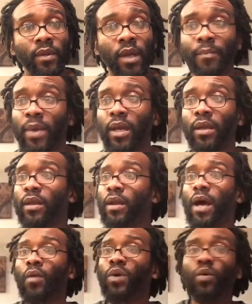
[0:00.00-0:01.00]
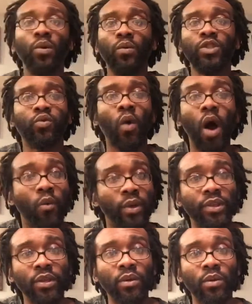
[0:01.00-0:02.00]
I mean, uh, what, what's wrong
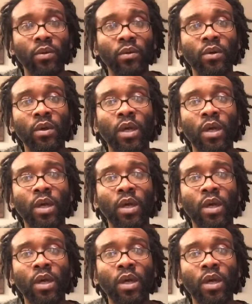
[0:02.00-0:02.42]
with you?